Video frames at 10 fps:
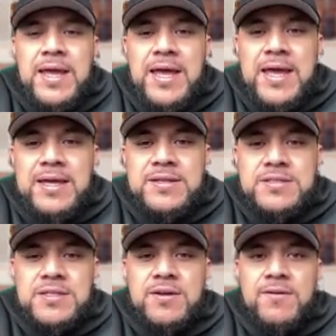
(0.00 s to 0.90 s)

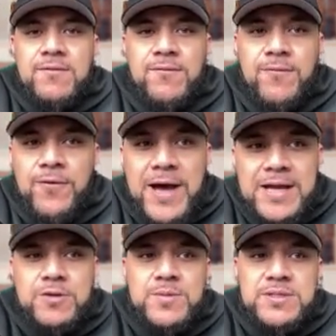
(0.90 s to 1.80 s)
And for
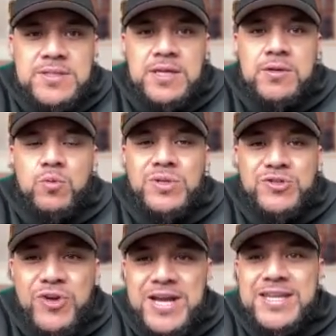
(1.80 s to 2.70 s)
argument's sake, we
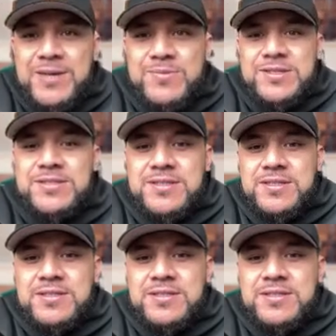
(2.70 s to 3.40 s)
try to keep this